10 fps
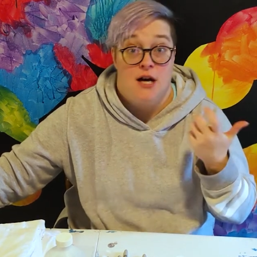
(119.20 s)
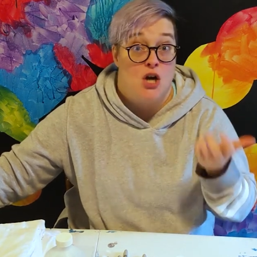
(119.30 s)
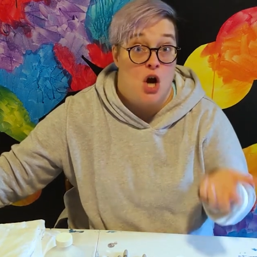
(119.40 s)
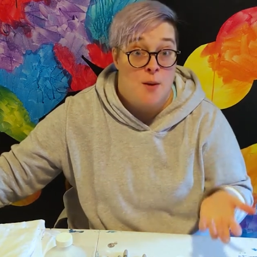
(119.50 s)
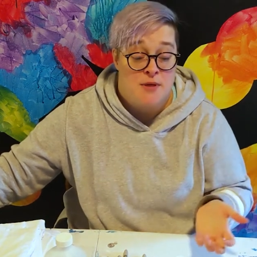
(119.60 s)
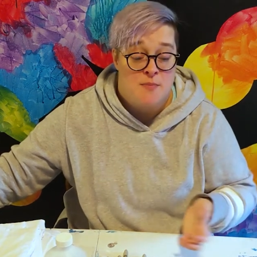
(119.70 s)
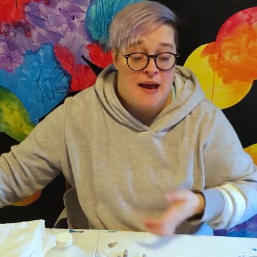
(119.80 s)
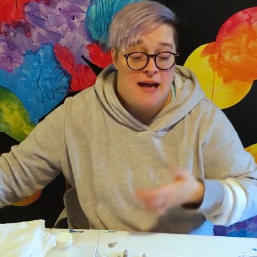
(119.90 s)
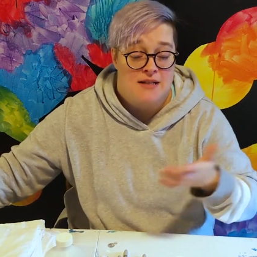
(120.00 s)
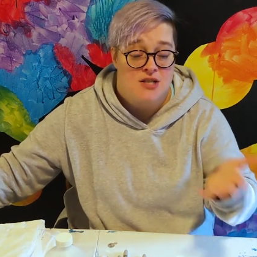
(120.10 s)
a garbage
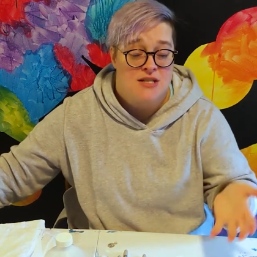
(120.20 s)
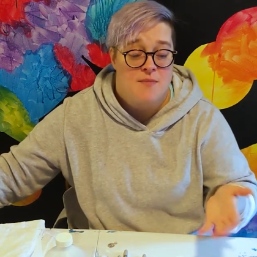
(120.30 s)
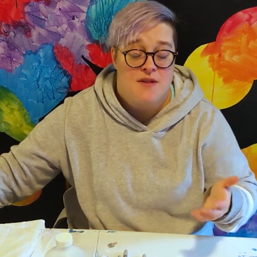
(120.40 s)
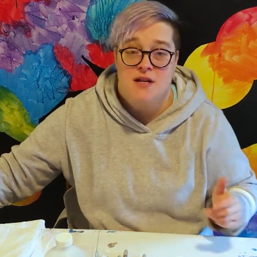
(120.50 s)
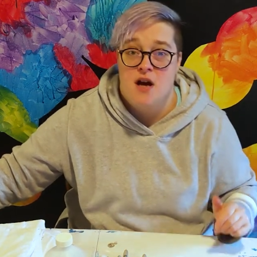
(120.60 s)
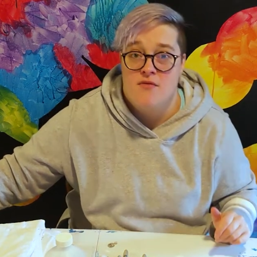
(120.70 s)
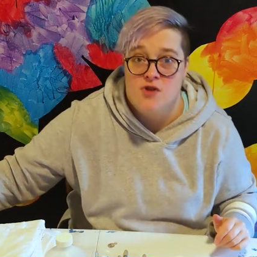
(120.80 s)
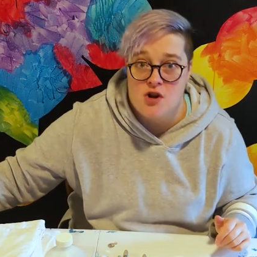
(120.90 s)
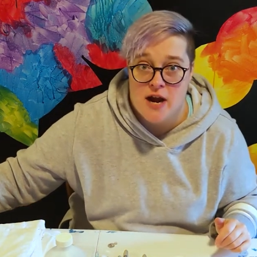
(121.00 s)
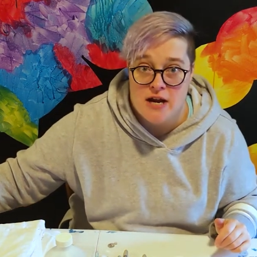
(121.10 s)
bag, just something to cover
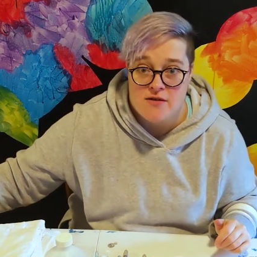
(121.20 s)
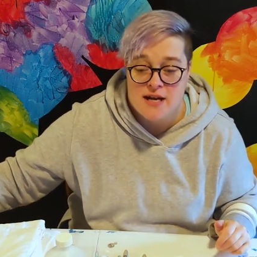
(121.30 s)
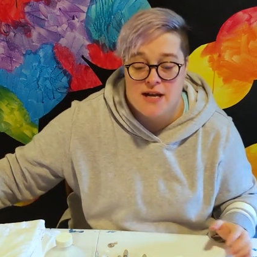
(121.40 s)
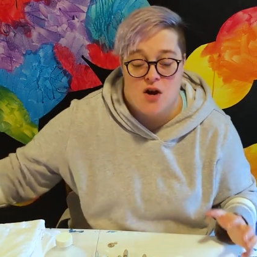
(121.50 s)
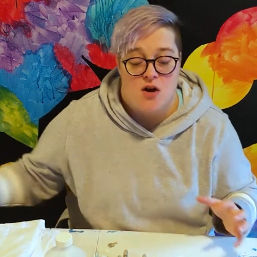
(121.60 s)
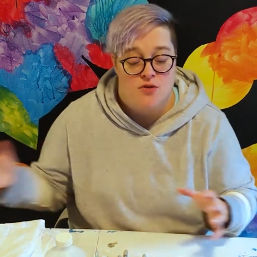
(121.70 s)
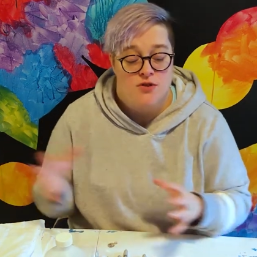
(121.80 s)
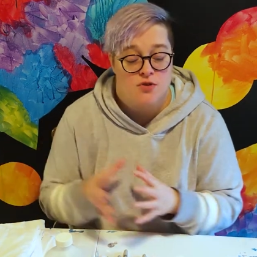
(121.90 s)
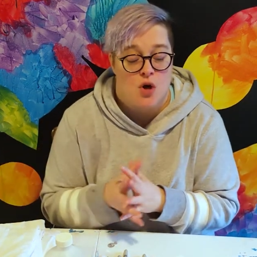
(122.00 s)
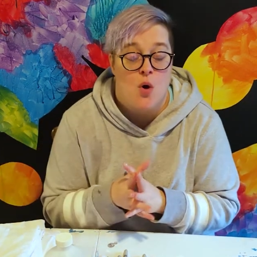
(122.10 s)
your area and also to